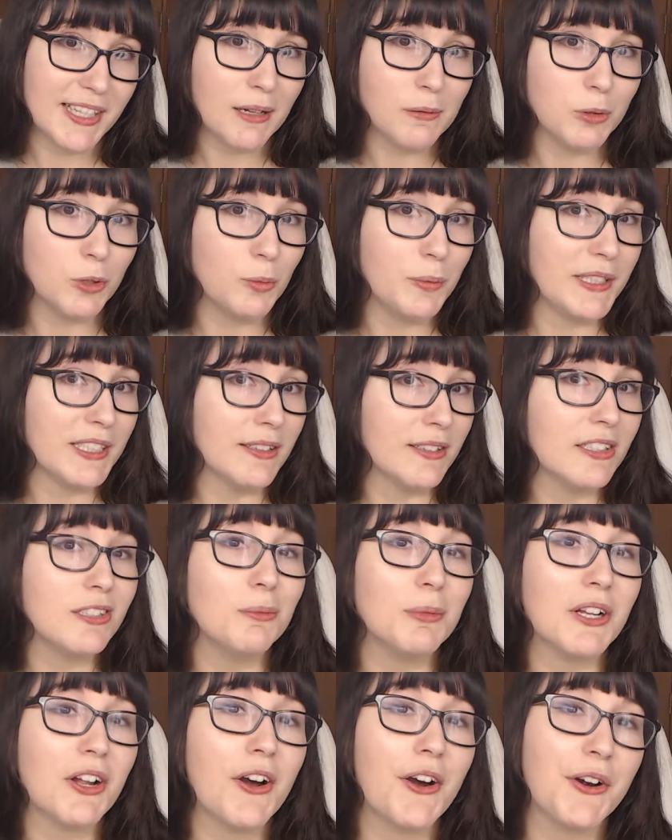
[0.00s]
step will be a little
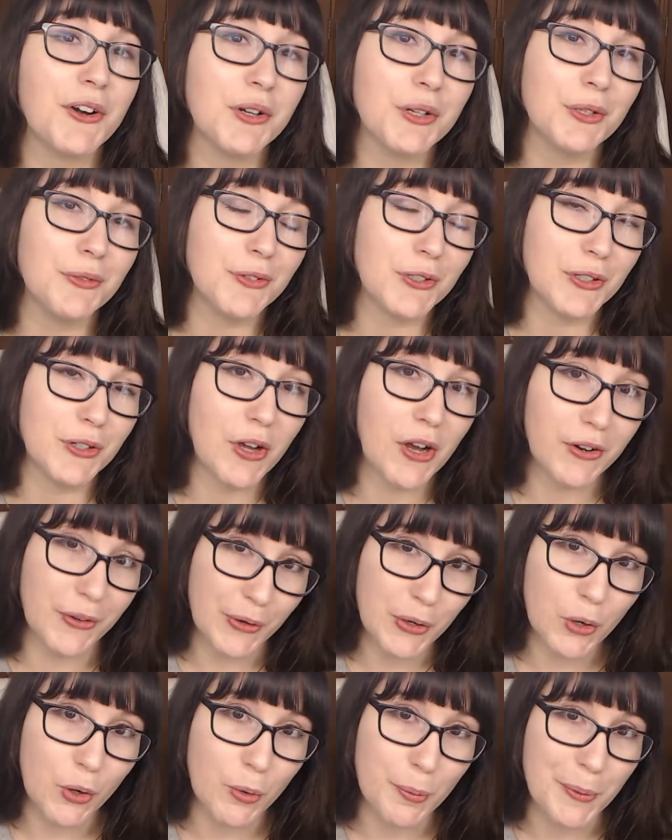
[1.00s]
bit harder if you're not
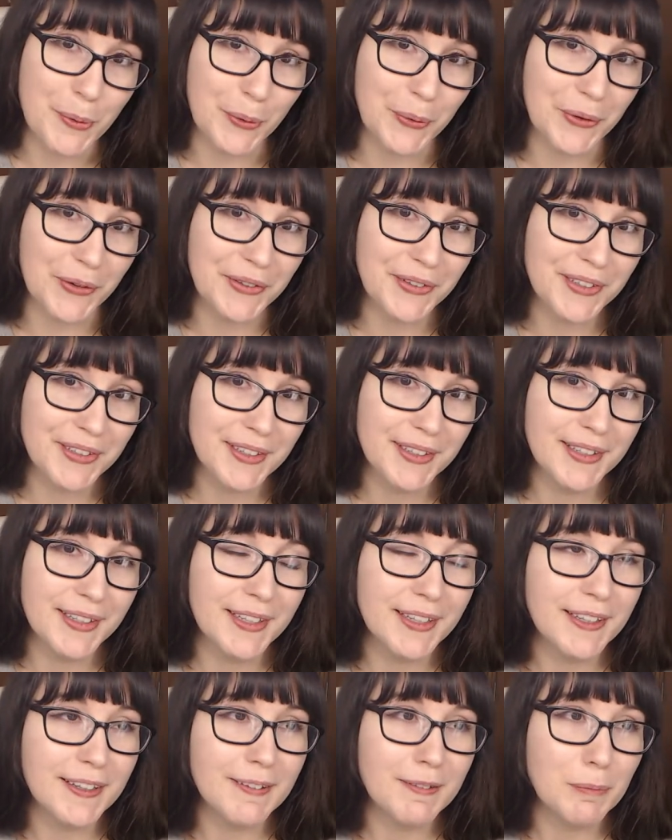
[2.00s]
a homeowner,
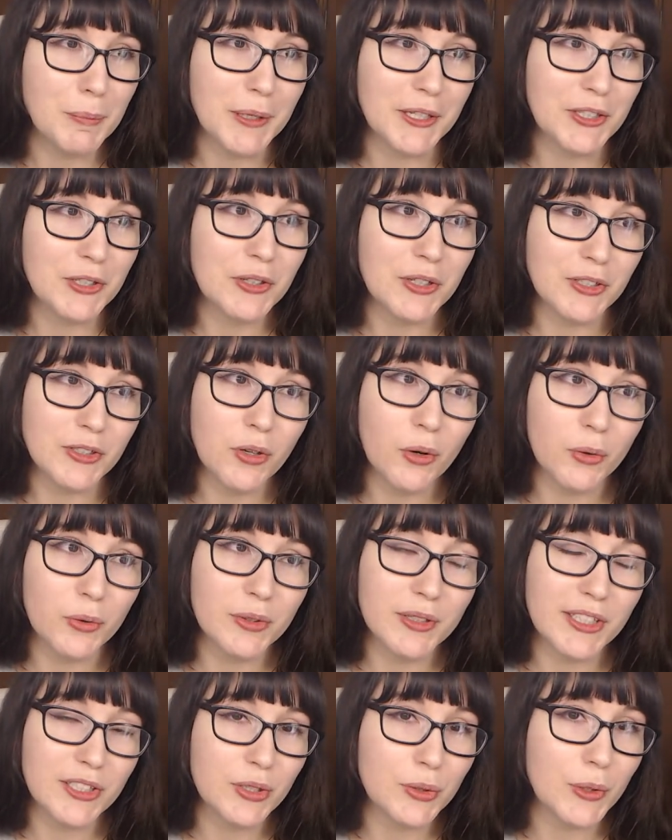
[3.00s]
but you can
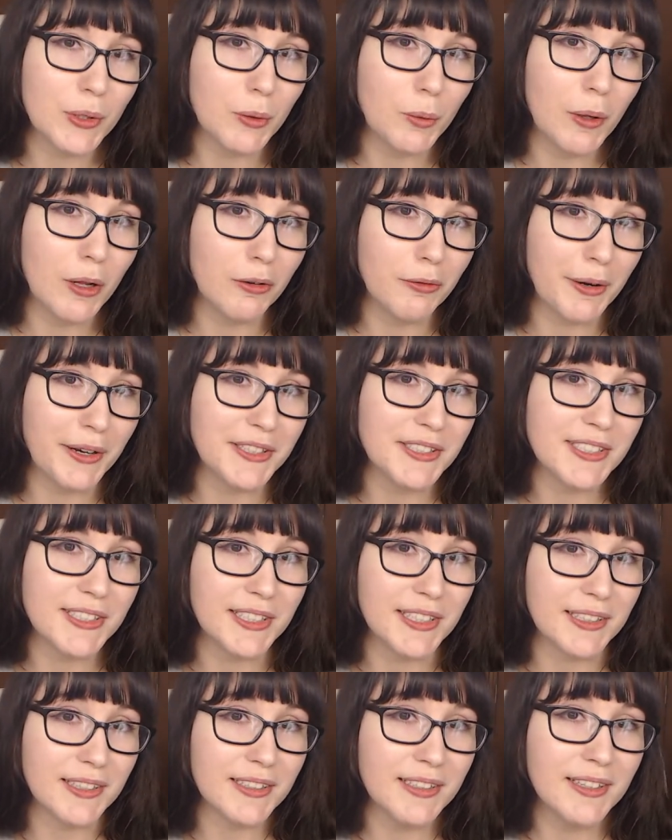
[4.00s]
totally do it while
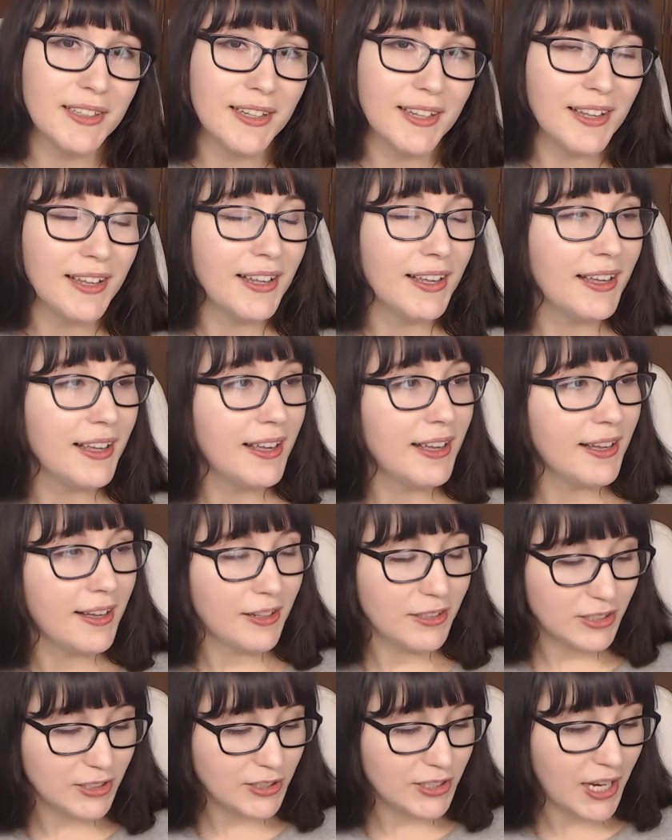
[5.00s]
renting.
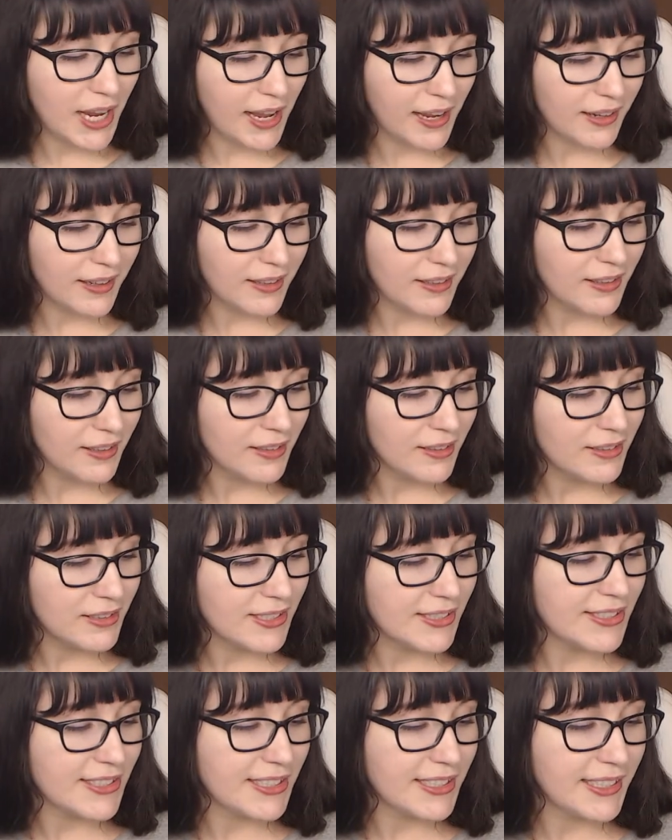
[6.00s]
Check
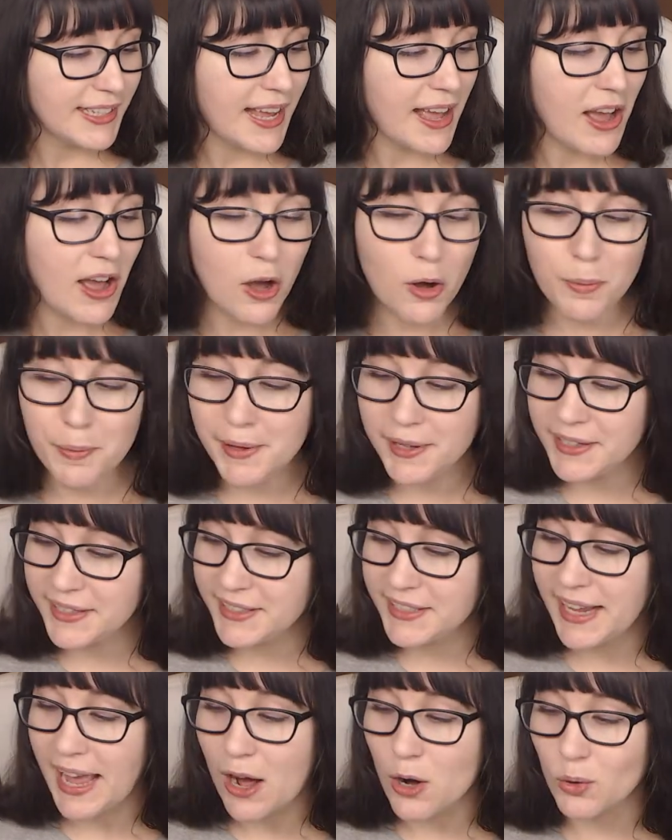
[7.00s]
to see how
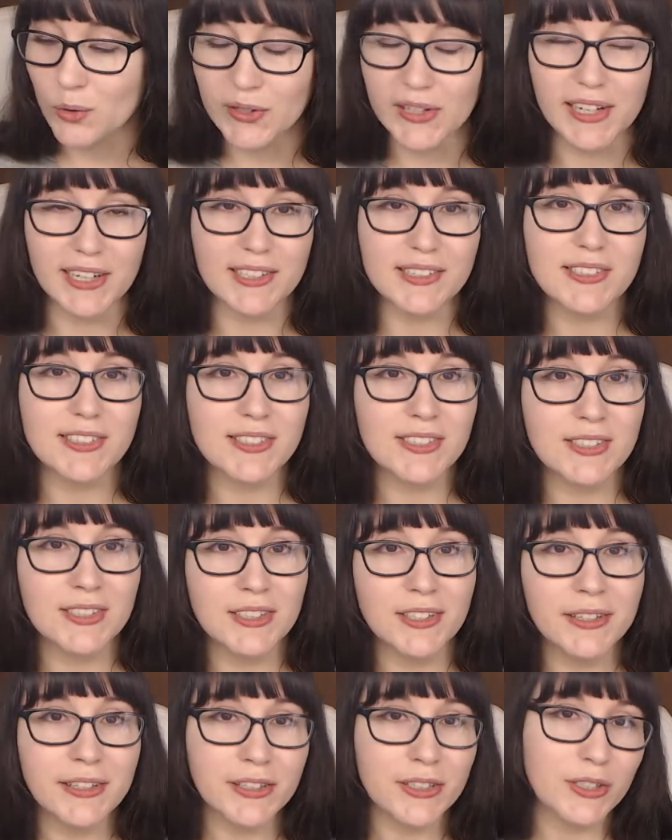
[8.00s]
many outlets
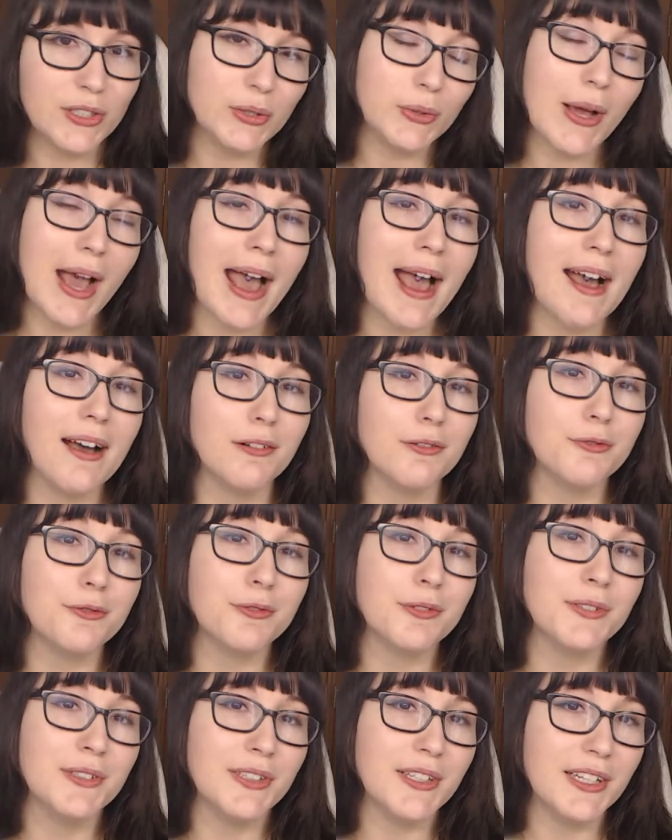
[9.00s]
you have
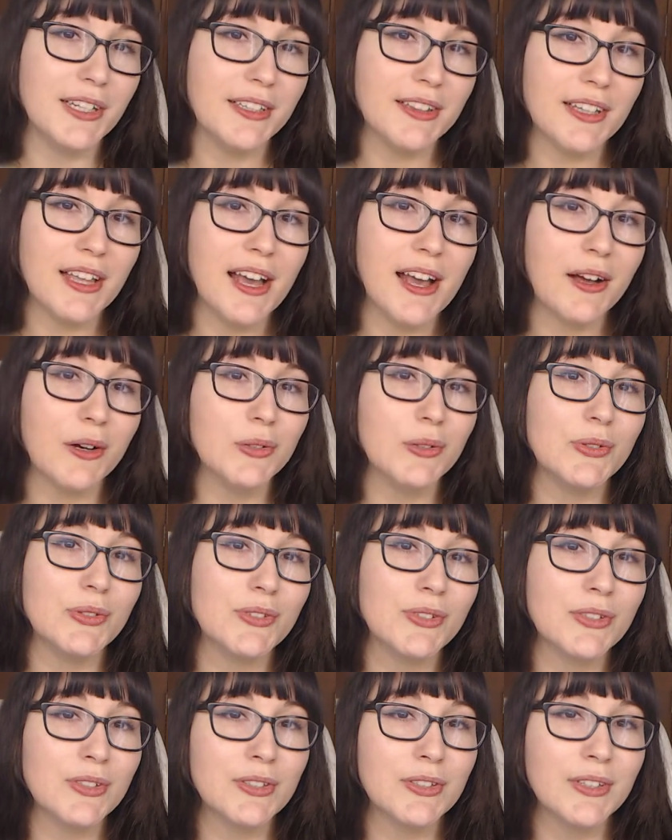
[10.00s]
in the
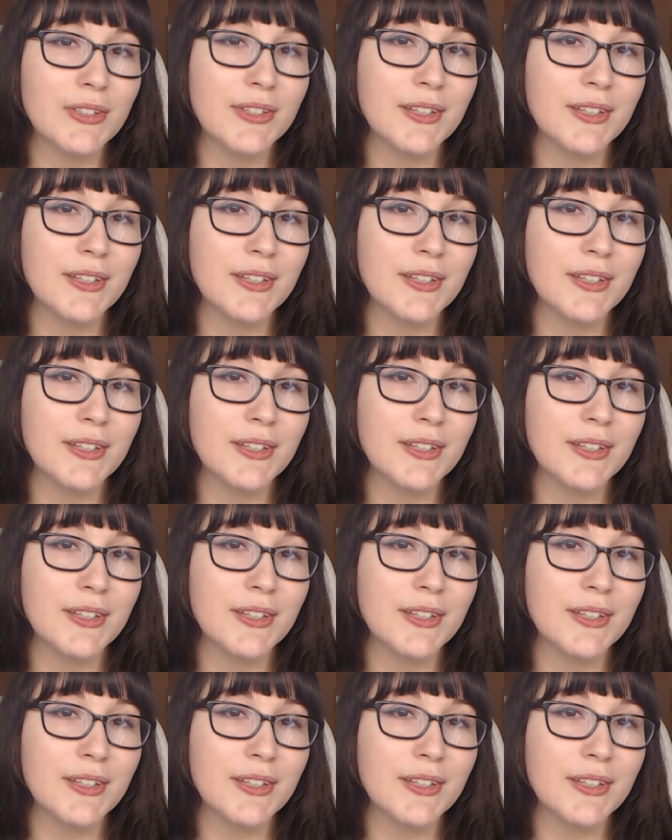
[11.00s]
house.